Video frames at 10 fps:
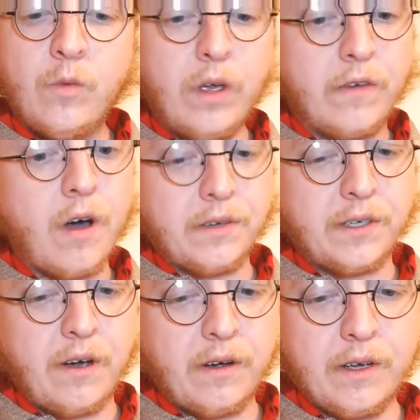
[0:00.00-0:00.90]
"We've got to
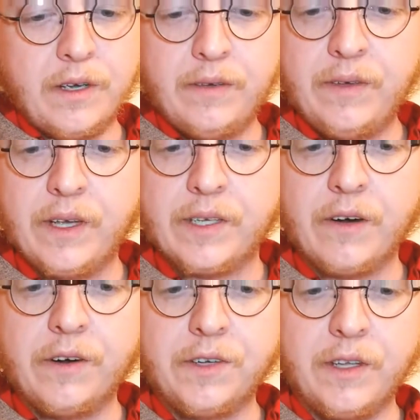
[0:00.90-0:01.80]
talk," he
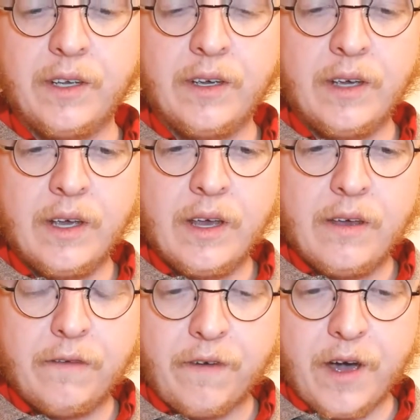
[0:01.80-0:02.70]
said urgently.
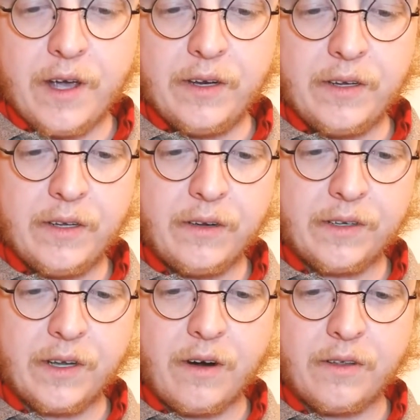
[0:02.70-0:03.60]
"Fine,"
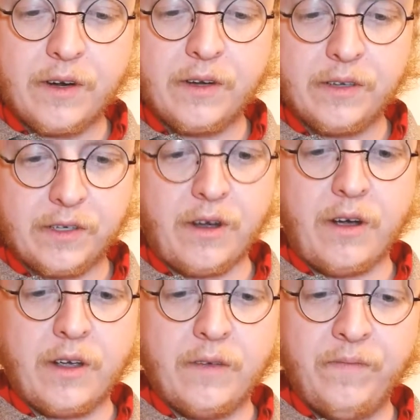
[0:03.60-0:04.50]
said Arthur.
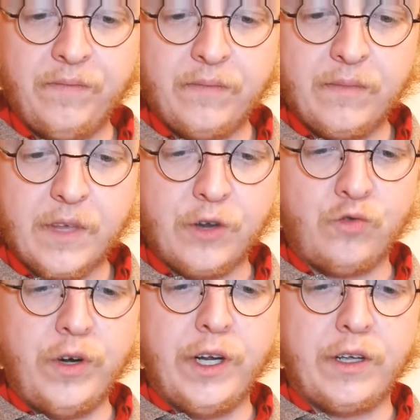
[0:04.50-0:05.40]
"Talk."
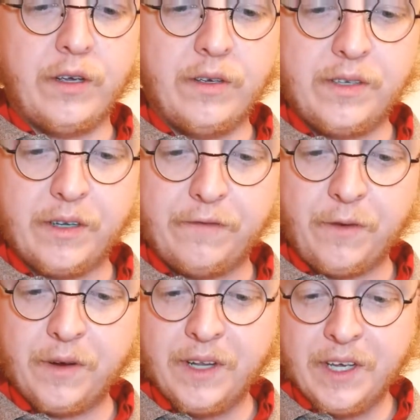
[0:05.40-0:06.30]
"And drink," said
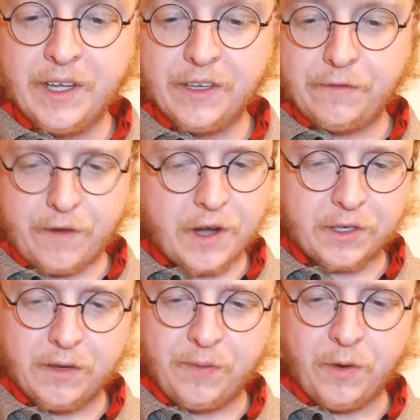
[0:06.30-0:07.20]
Ford. "It's
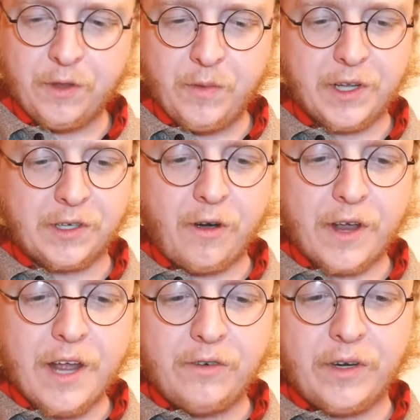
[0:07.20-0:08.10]
vitally important that we can
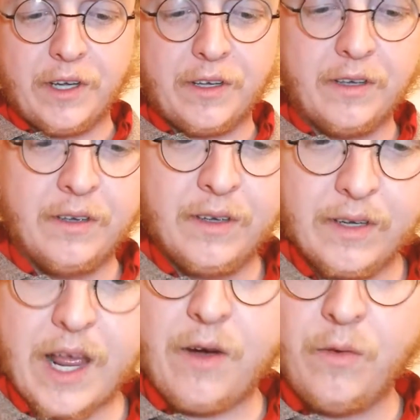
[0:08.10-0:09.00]
talk and drink.
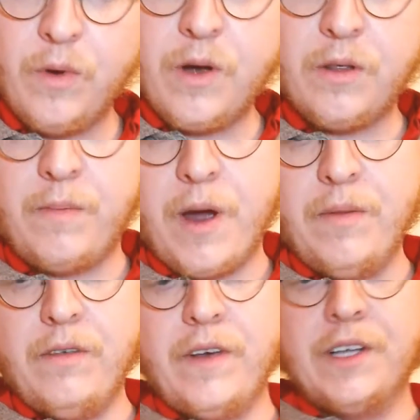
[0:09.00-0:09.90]
Now, we'll go to the
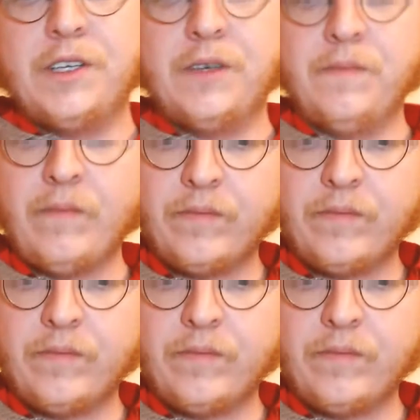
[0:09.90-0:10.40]
pub in the village."